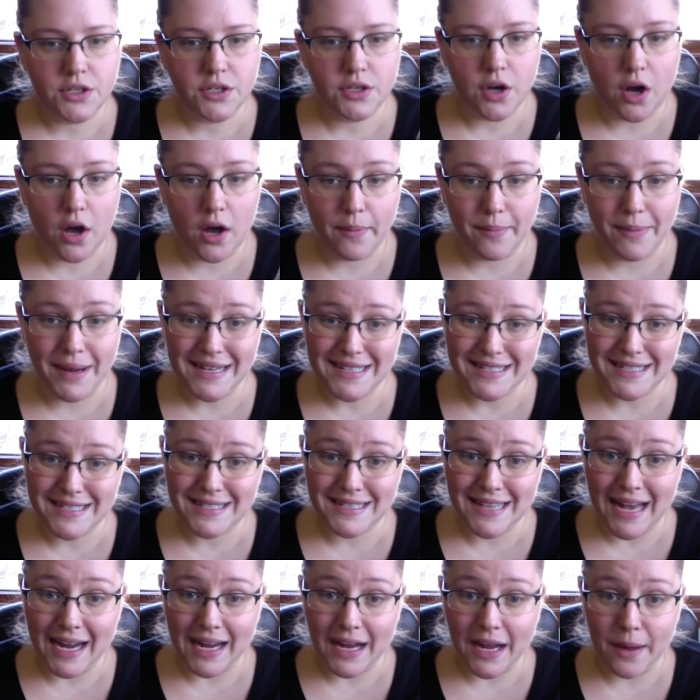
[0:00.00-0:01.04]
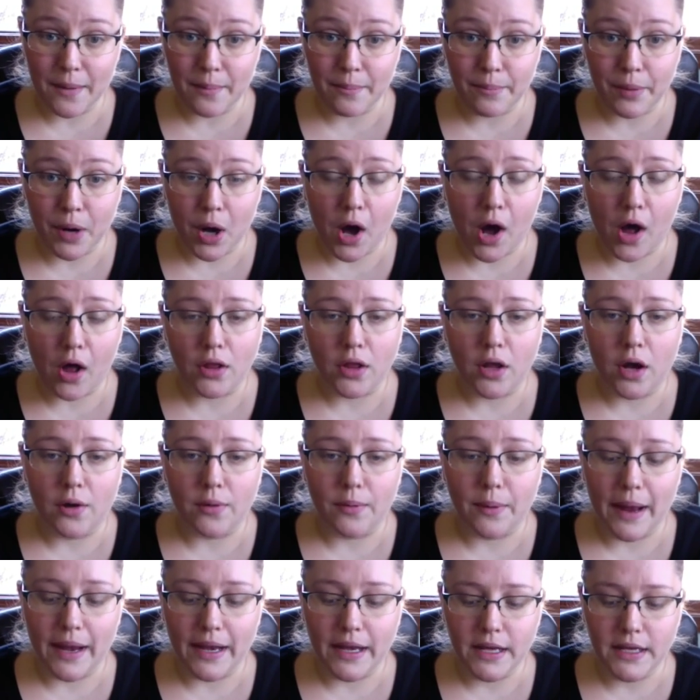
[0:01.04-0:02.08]
on my second ball
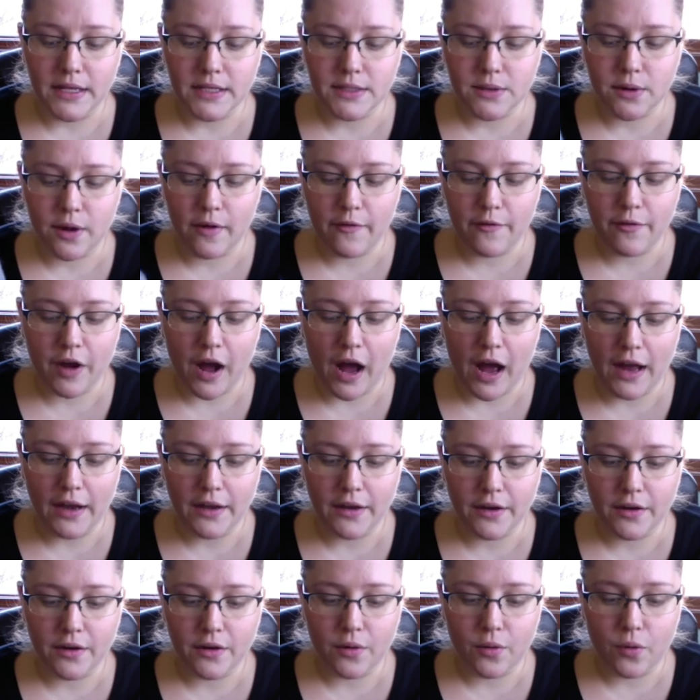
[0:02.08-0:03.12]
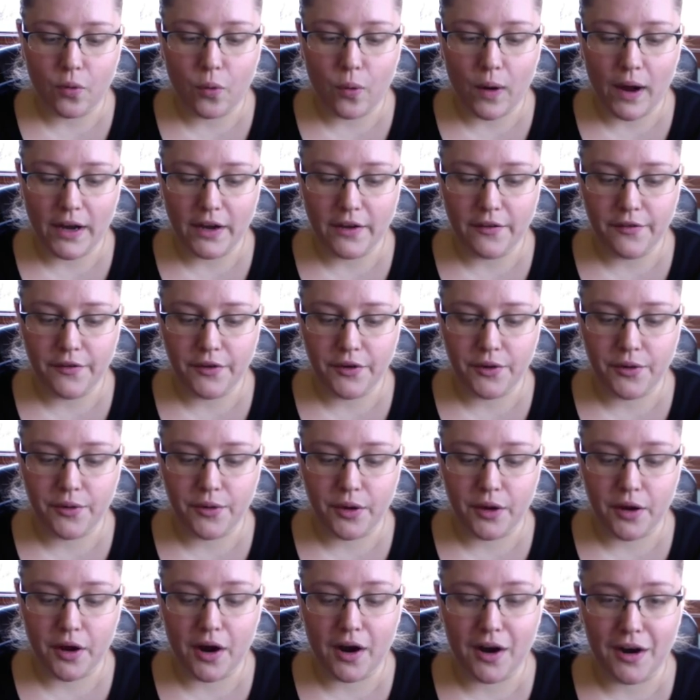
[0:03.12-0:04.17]
already, so I've gotten quite a few
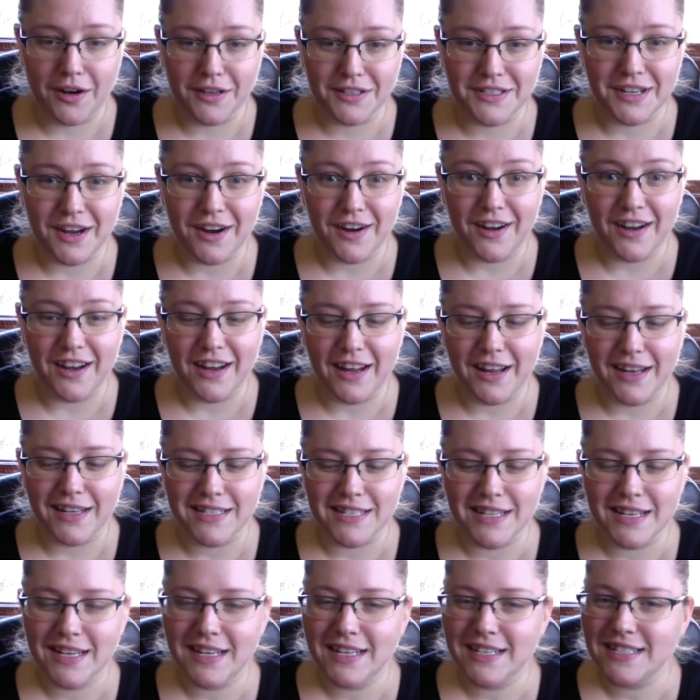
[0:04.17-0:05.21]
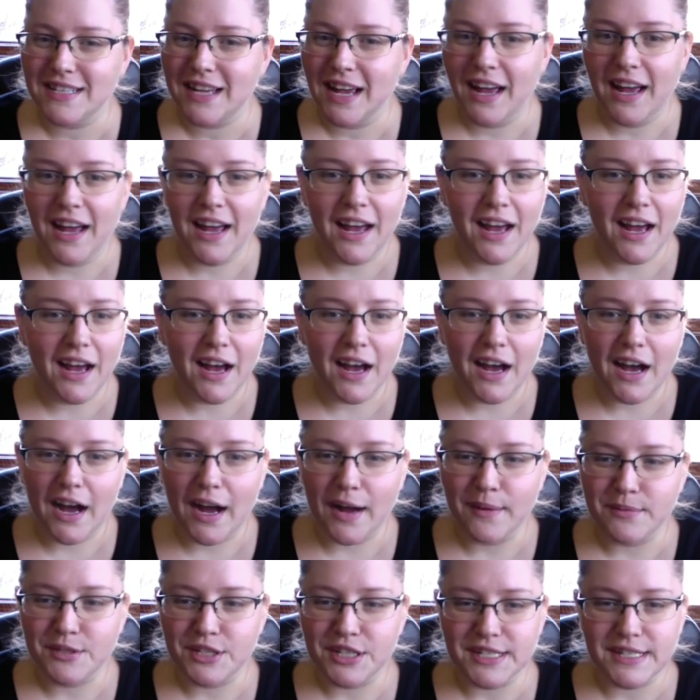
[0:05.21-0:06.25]
yards already into this.
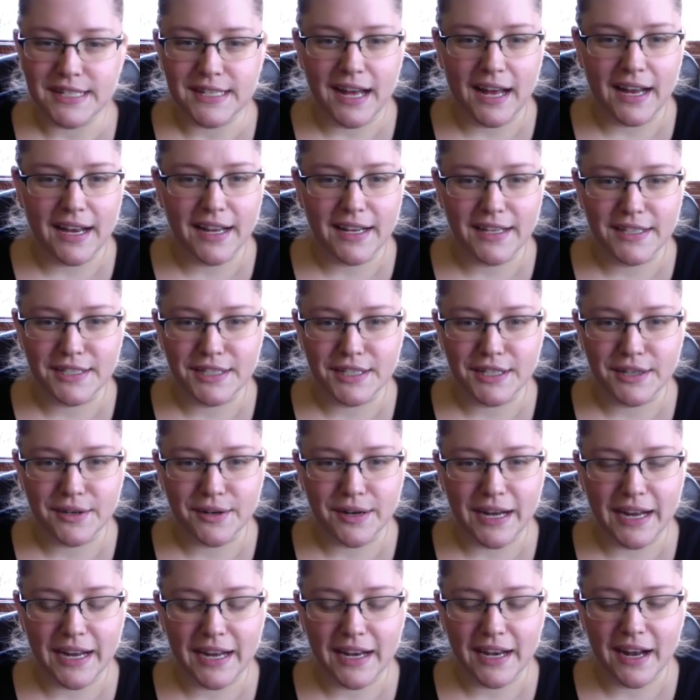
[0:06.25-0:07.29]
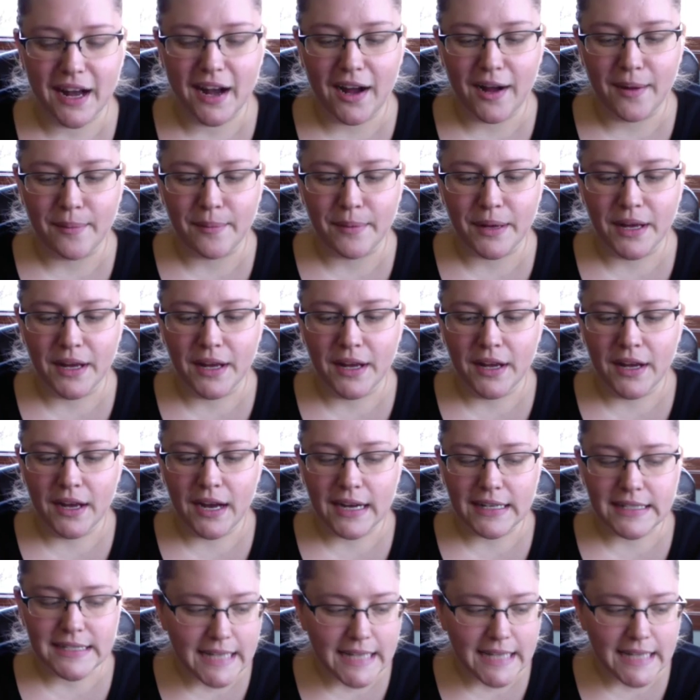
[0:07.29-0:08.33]
I'm just not into it. I
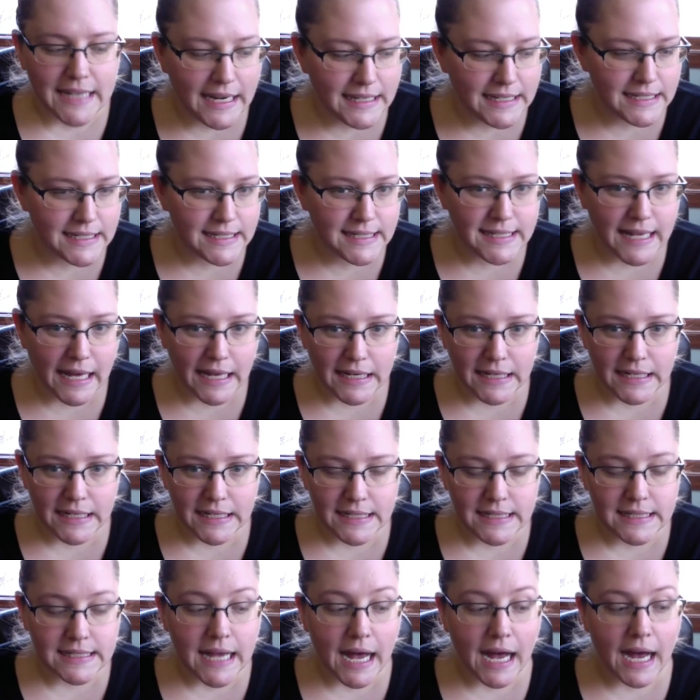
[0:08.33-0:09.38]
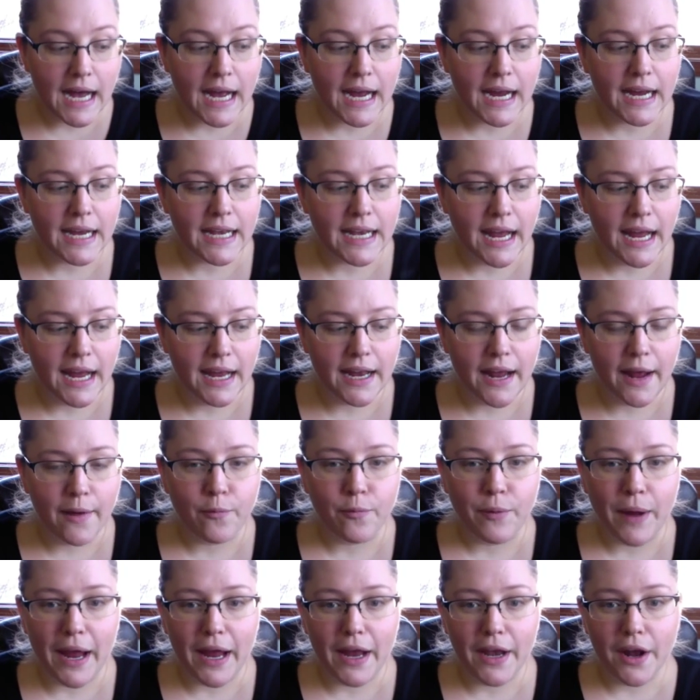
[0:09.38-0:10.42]
decided to set it aside, and I
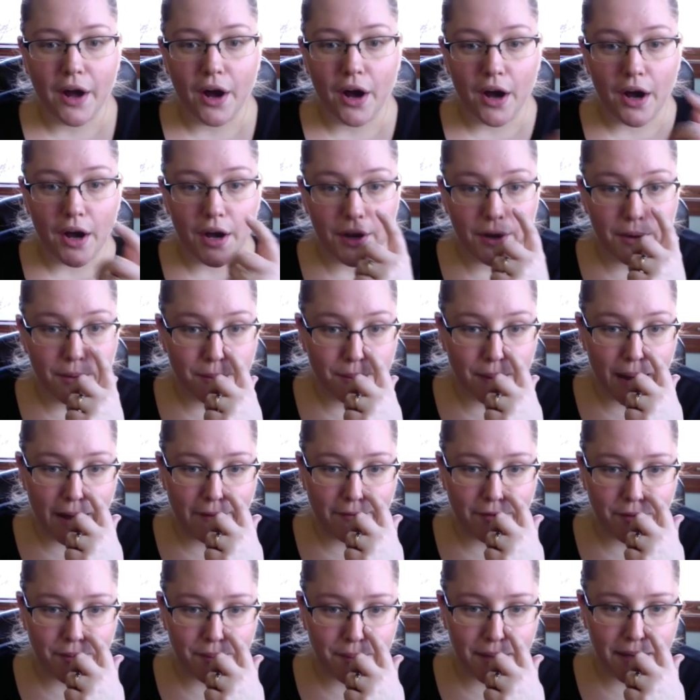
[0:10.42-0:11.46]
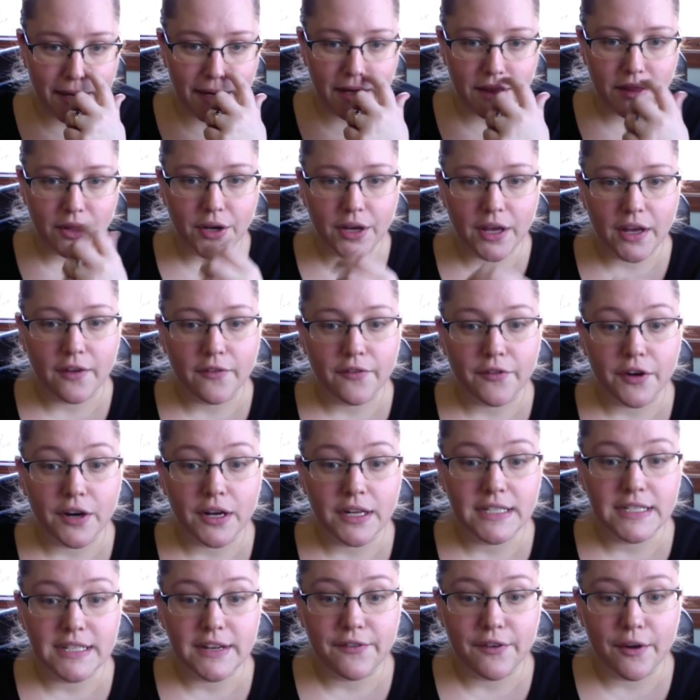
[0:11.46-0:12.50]
went on Ravelry looking for a
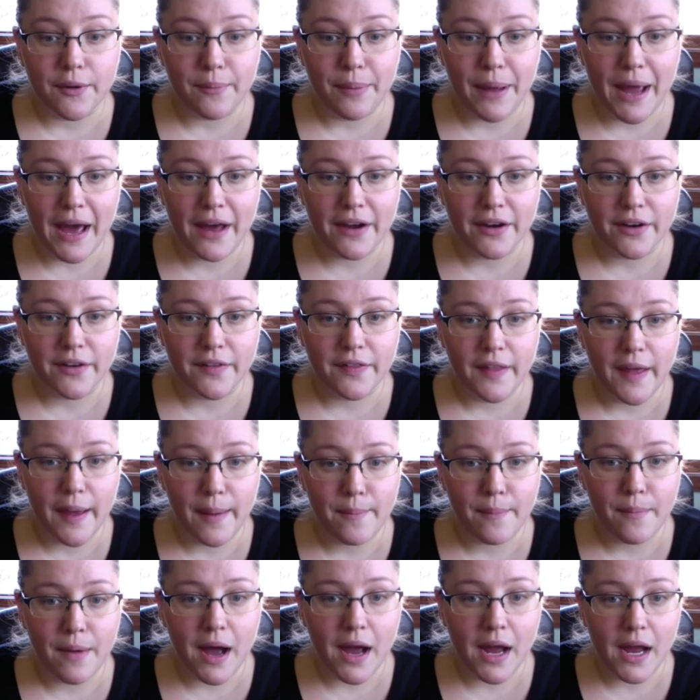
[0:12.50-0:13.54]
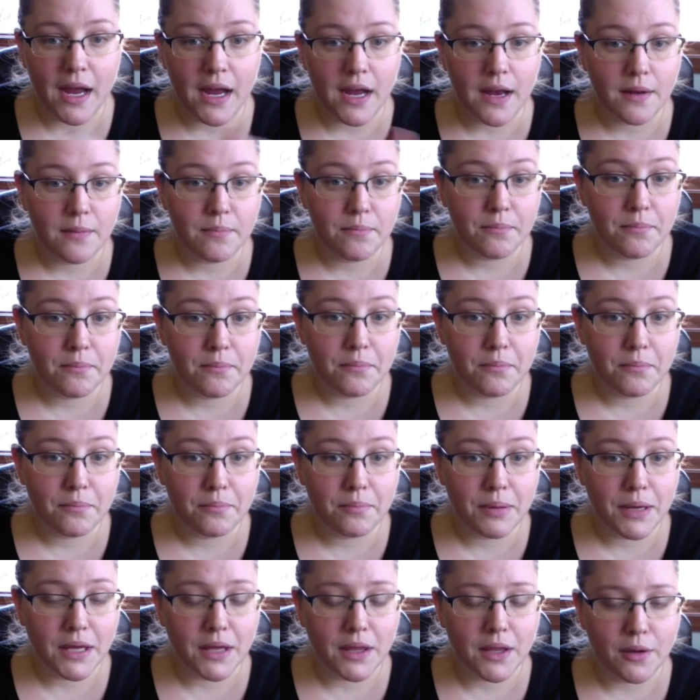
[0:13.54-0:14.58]
different pattern that might
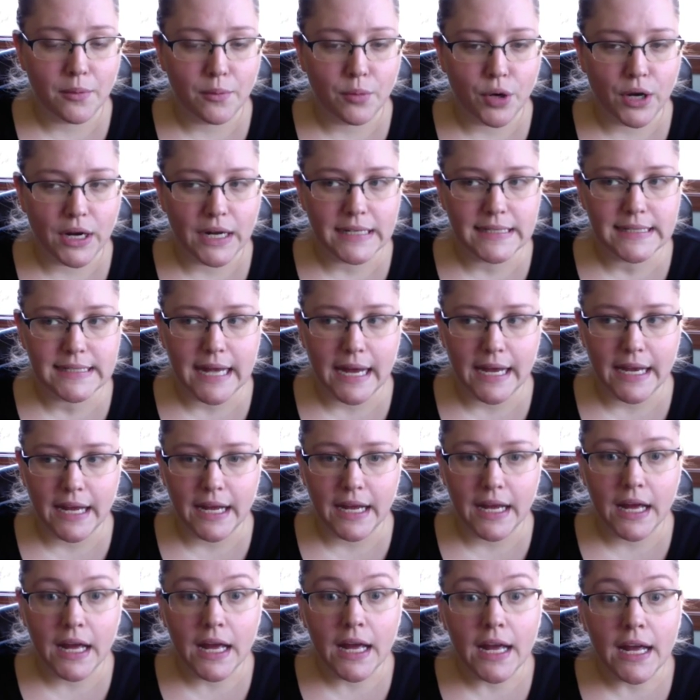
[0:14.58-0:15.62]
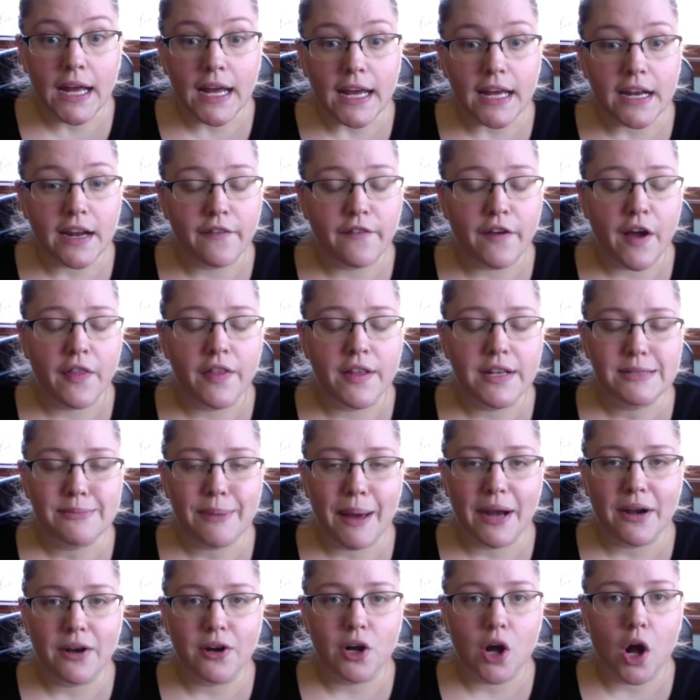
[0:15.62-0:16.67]
be a little more exciting, and I found this
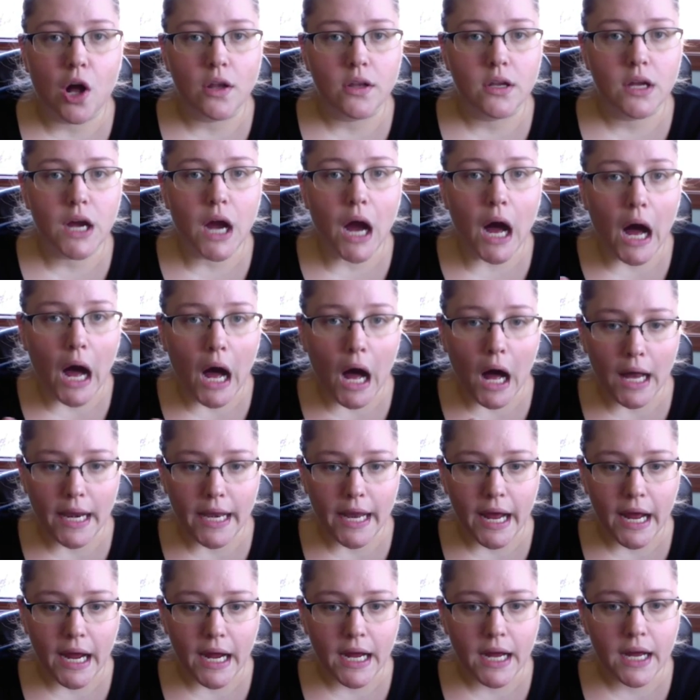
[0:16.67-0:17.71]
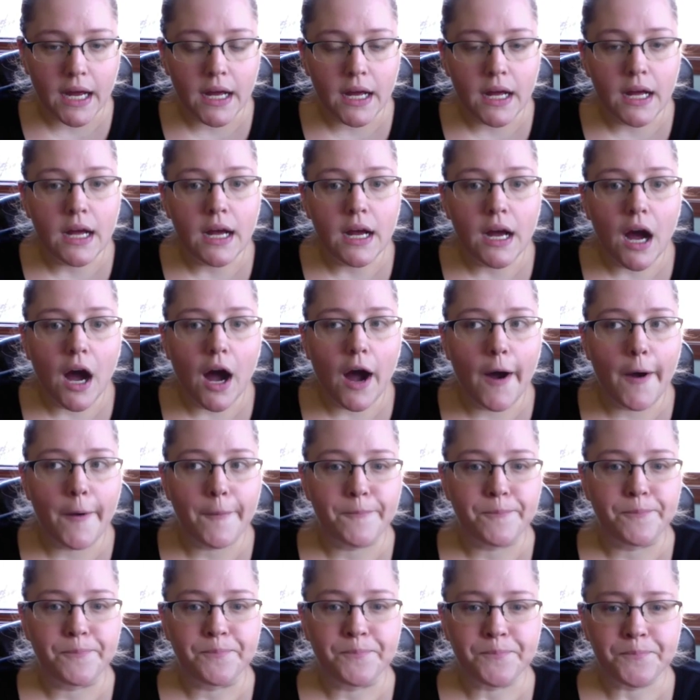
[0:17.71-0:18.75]
pattern called Conic.
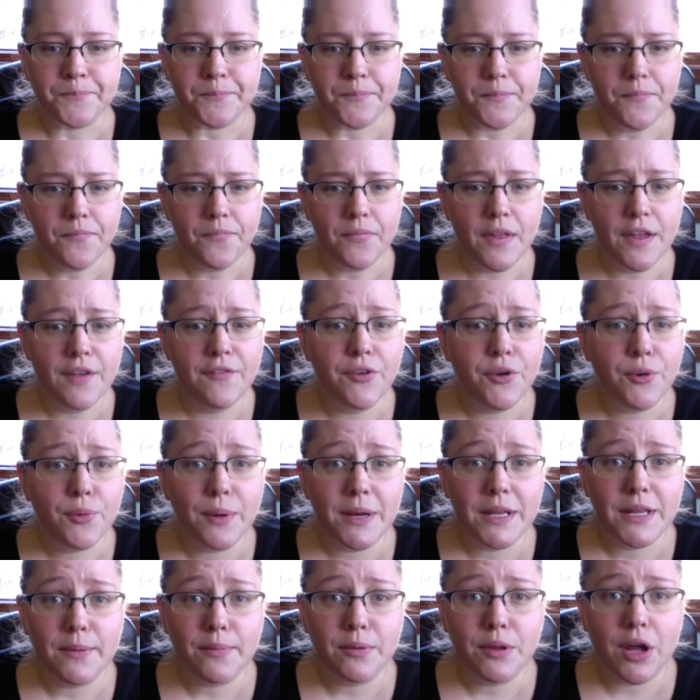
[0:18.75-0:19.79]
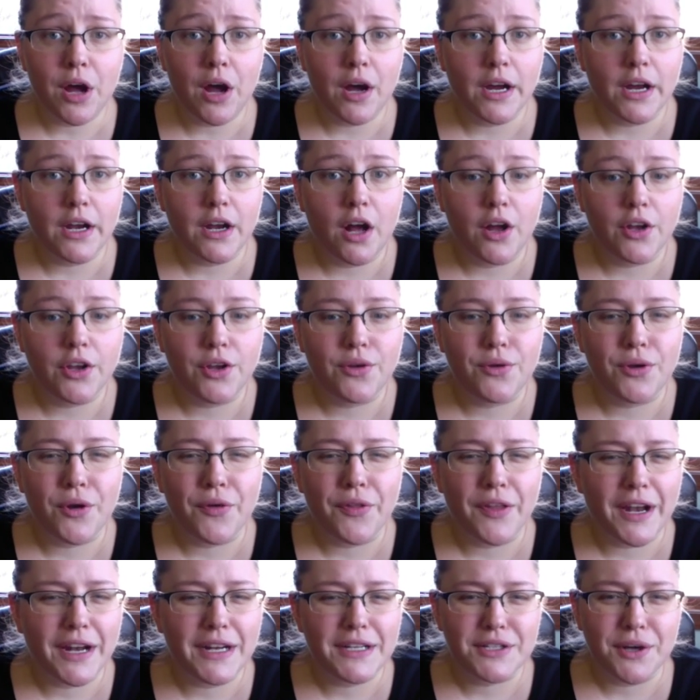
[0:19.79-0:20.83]
If you read the blog at all, you know
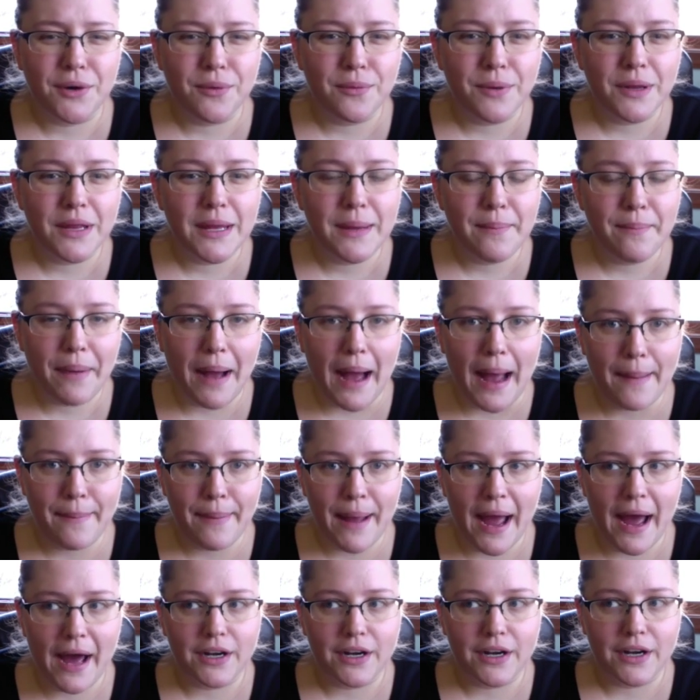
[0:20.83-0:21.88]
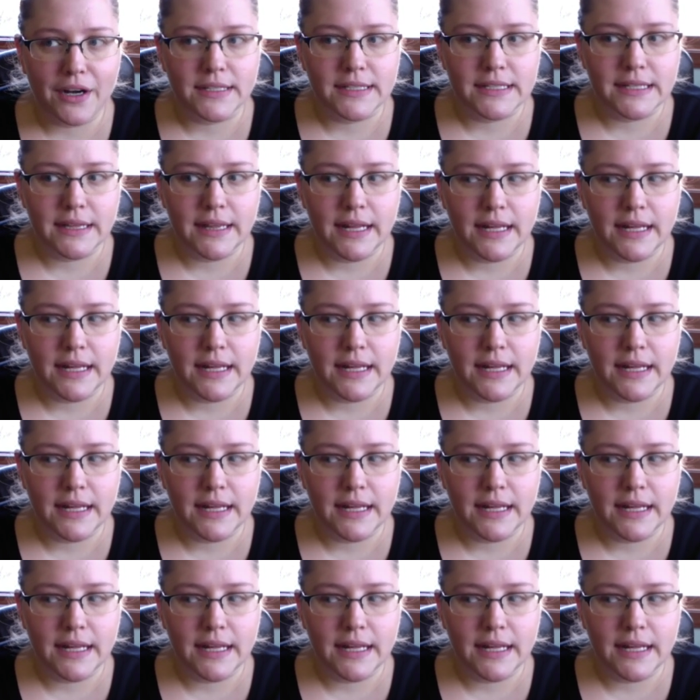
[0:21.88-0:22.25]
that I don't really buy patterns, and